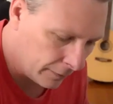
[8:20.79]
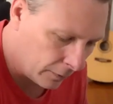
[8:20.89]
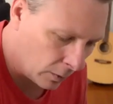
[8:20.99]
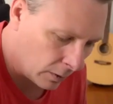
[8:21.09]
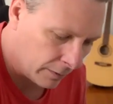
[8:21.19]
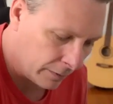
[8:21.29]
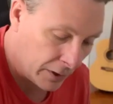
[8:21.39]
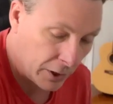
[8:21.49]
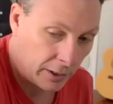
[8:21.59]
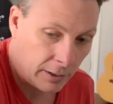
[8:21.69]
For
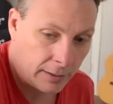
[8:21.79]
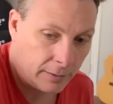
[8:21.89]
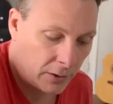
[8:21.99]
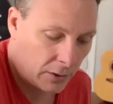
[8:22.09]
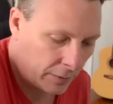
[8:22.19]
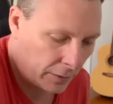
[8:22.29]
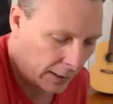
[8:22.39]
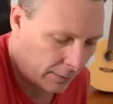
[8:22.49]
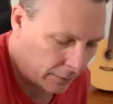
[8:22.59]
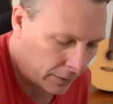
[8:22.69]
Fringe Underground. So if you
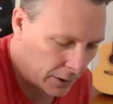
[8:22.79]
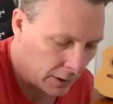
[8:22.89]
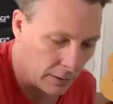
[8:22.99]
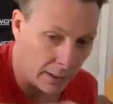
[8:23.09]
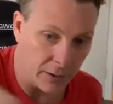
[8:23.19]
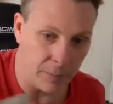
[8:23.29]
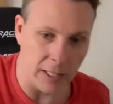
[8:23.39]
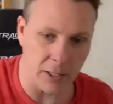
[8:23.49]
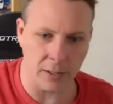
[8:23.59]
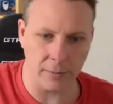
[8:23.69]
have the Fringe Underground
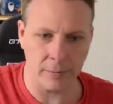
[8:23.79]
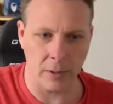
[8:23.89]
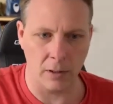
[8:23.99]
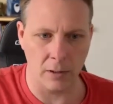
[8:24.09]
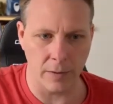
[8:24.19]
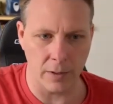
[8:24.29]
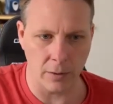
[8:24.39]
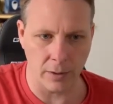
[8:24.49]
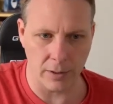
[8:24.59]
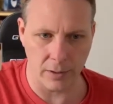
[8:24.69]
expansion, all of the
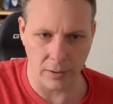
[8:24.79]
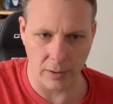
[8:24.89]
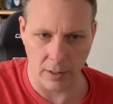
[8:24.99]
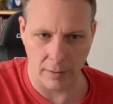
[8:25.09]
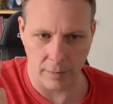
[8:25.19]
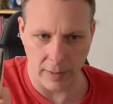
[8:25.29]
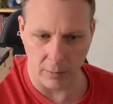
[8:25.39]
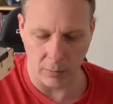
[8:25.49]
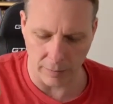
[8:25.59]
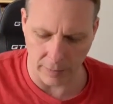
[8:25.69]
tokens for
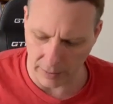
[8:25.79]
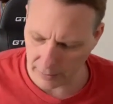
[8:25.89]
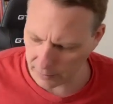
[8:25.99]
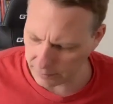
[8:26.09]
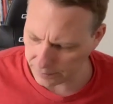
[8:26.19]
that will fit in here.